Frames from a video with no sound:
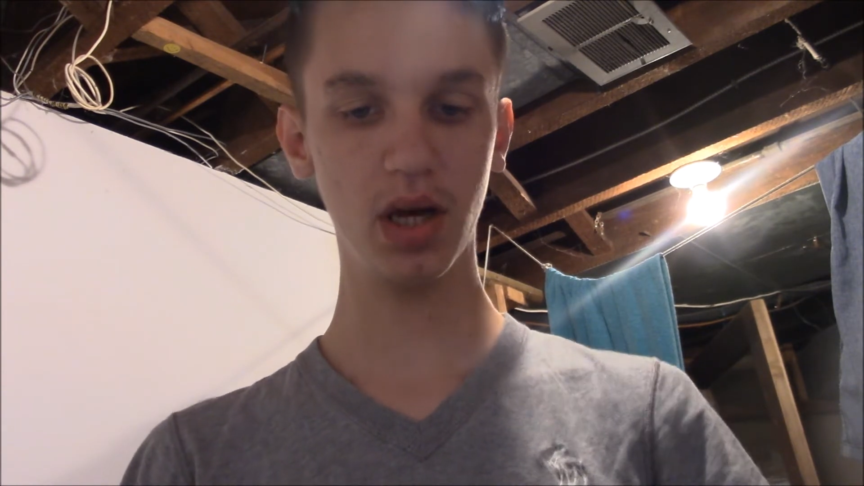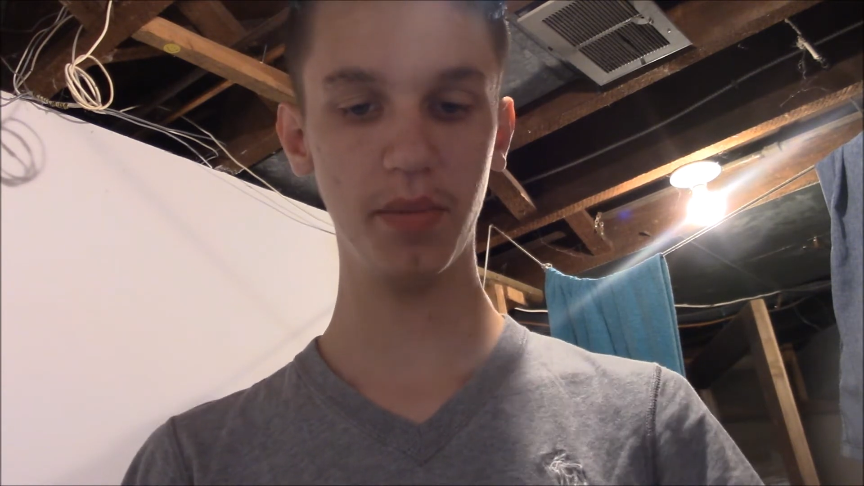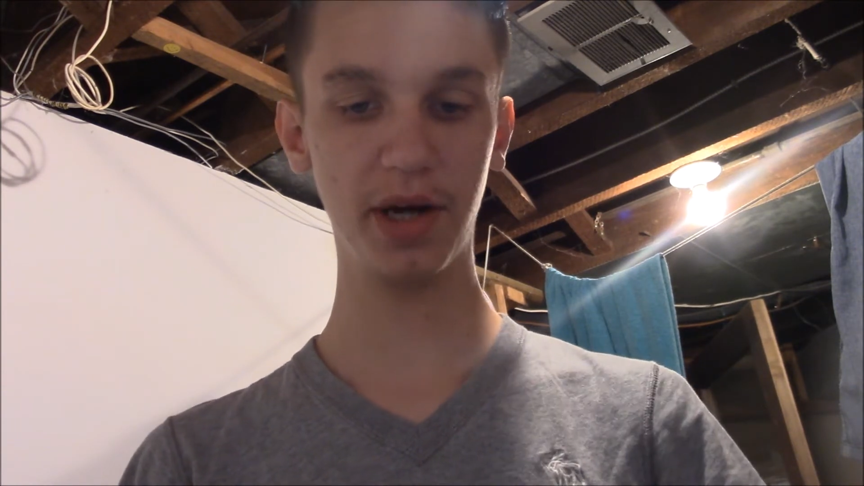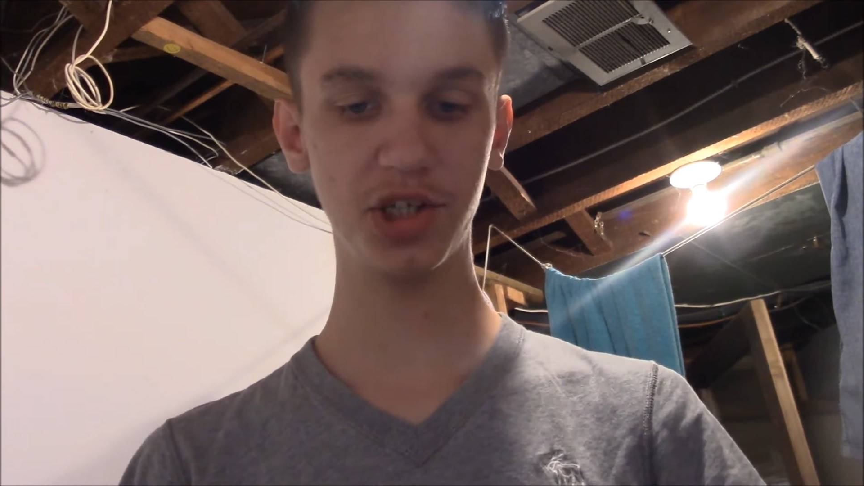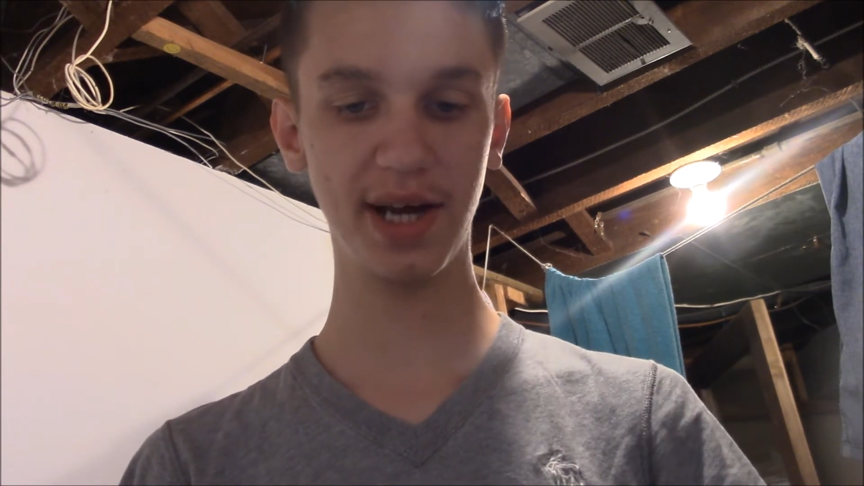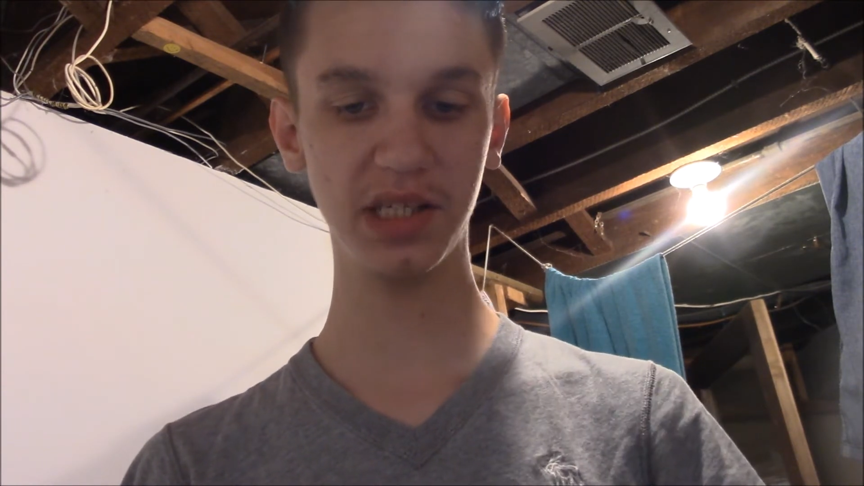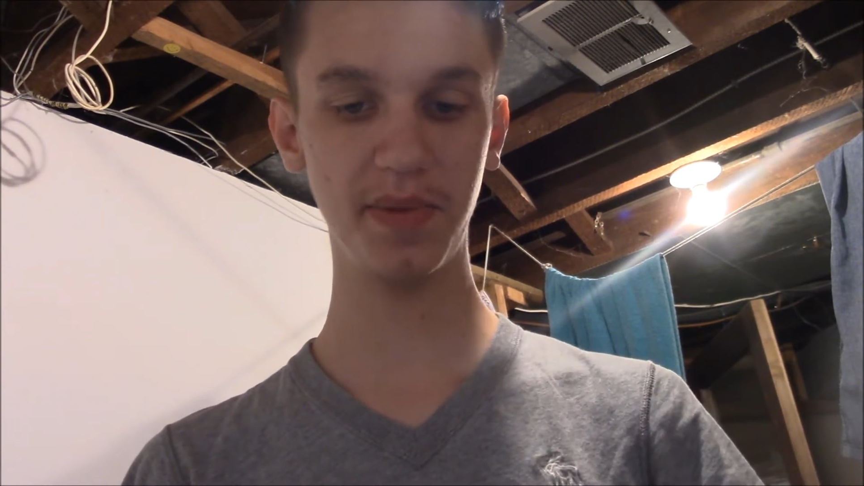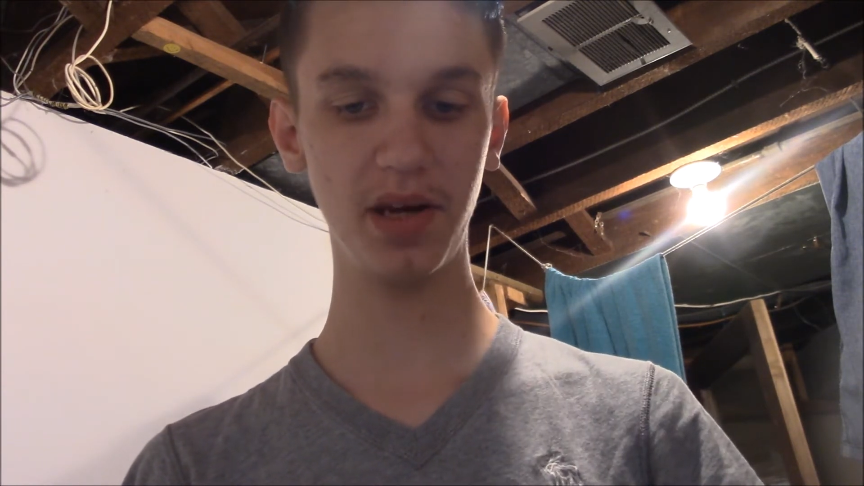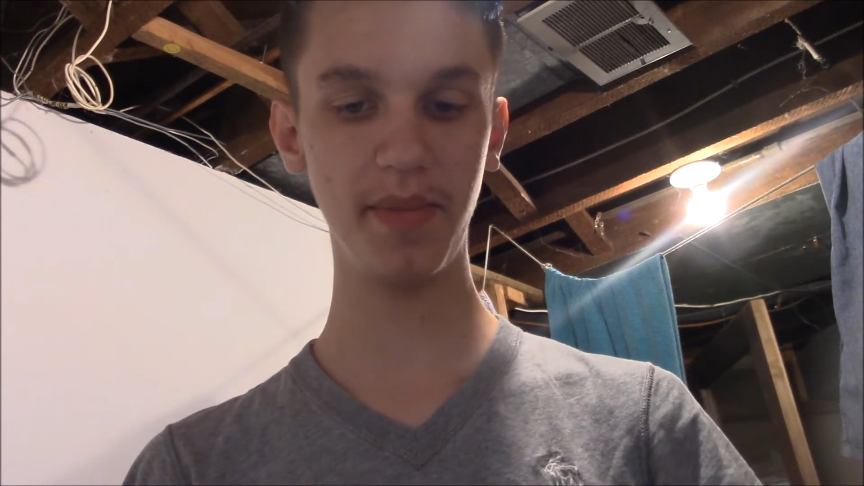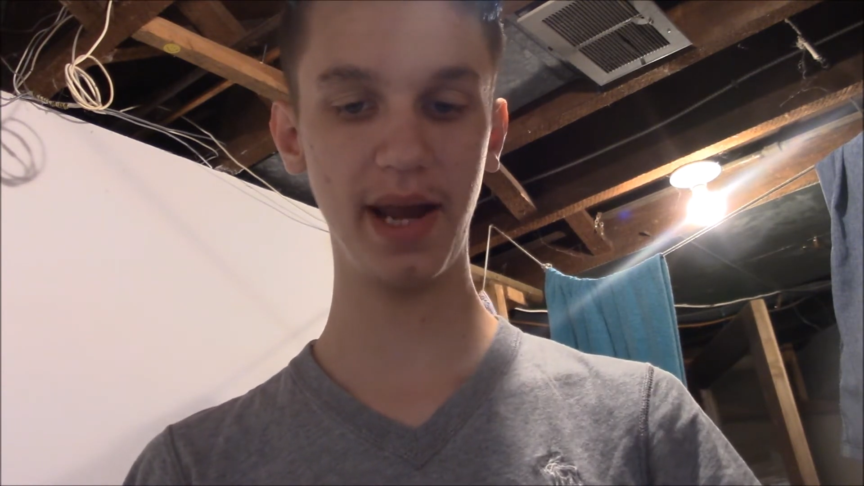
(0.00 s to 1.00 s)
Much has
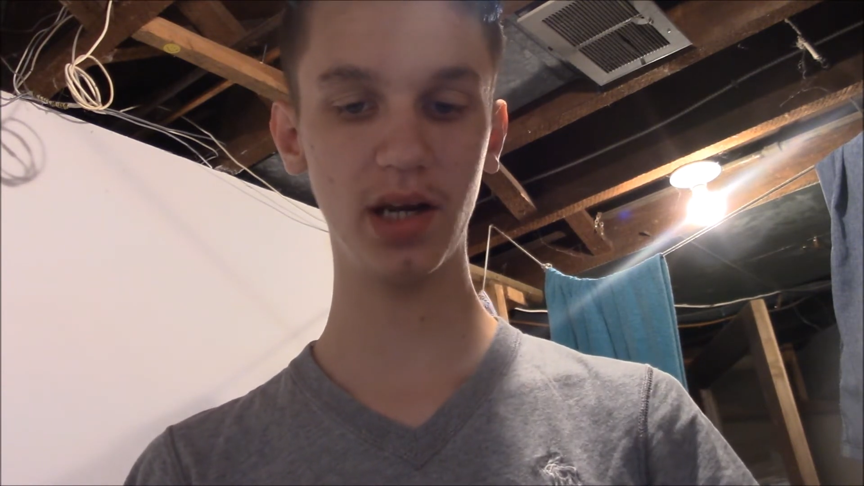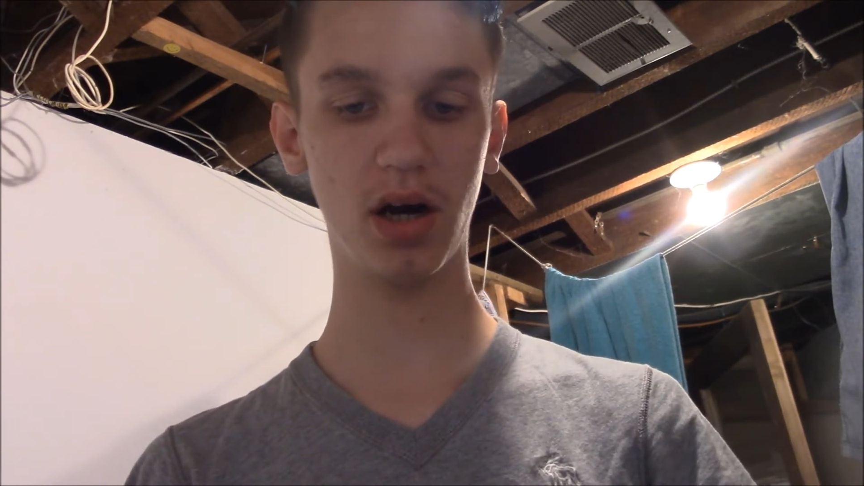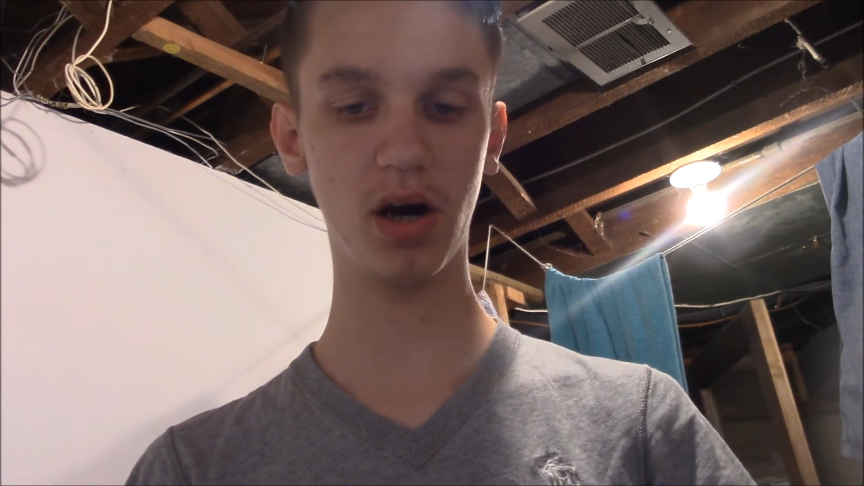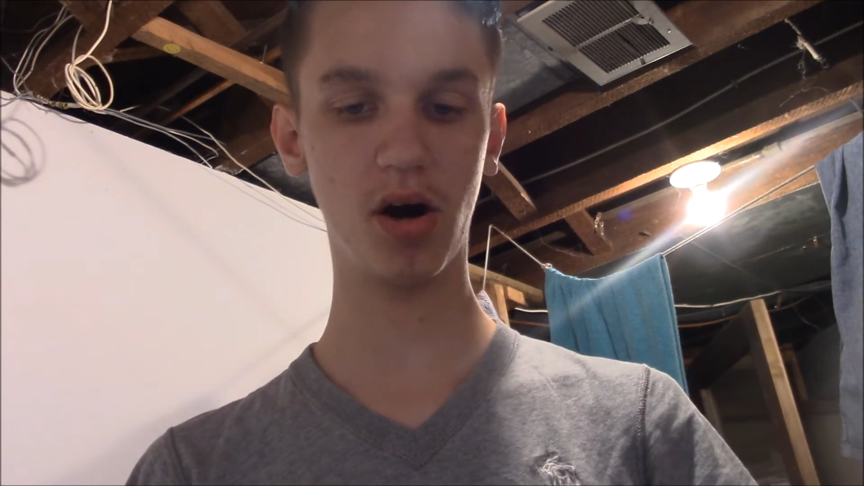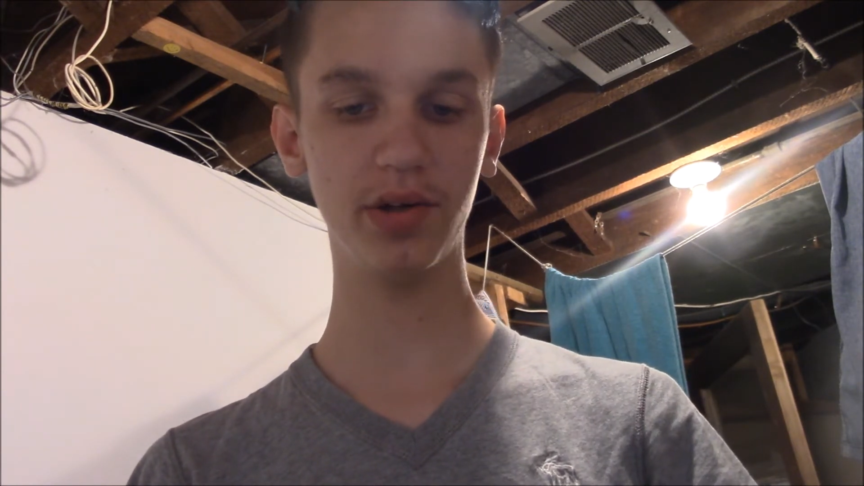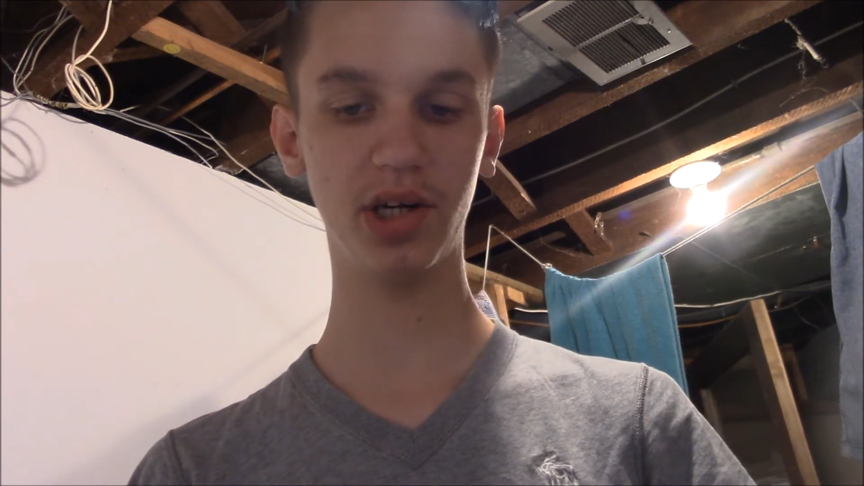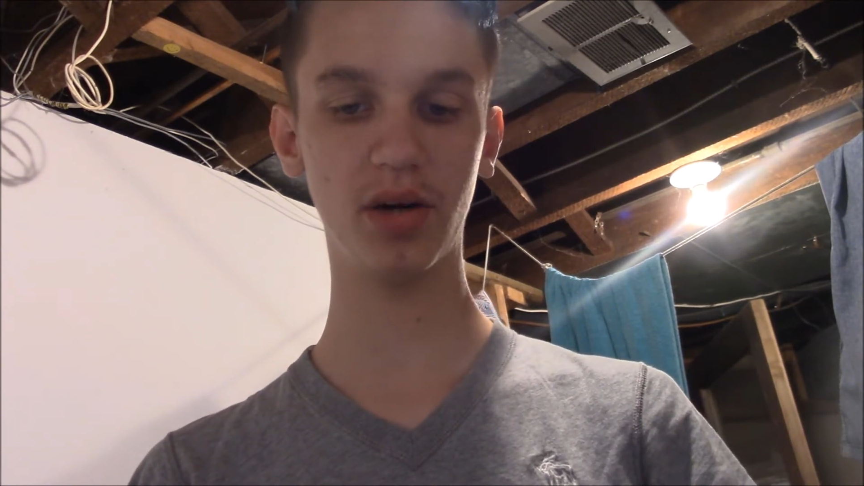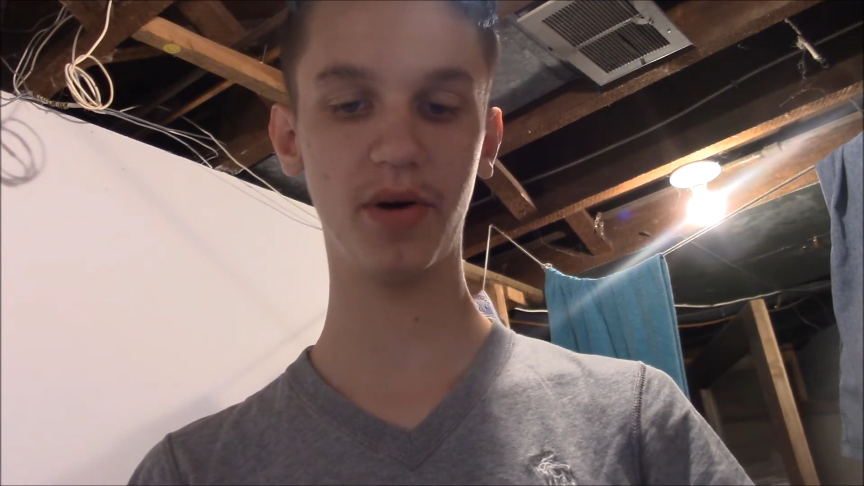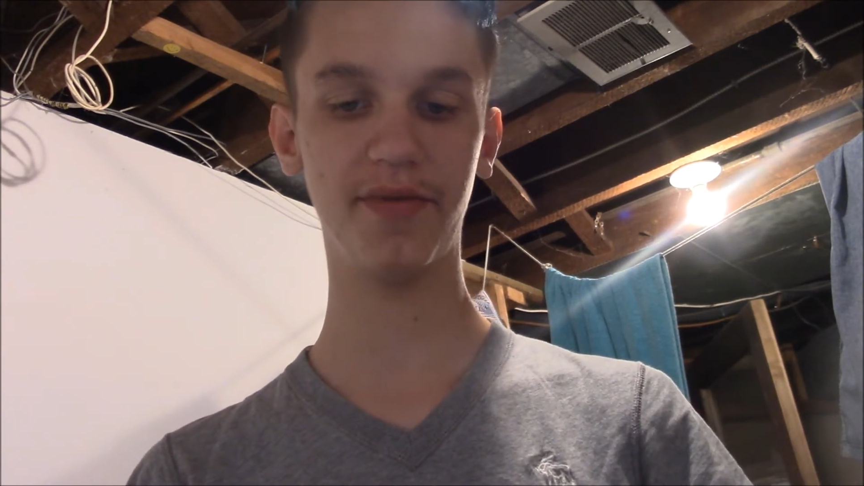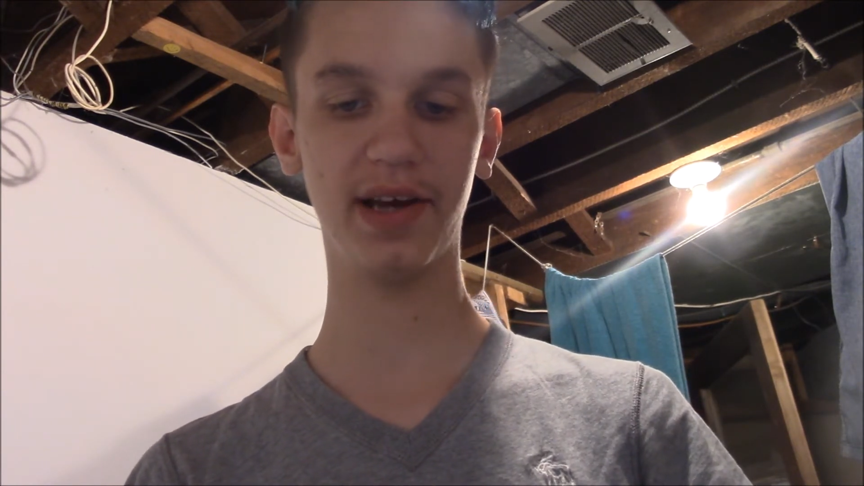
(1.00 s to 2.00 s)
been made all year about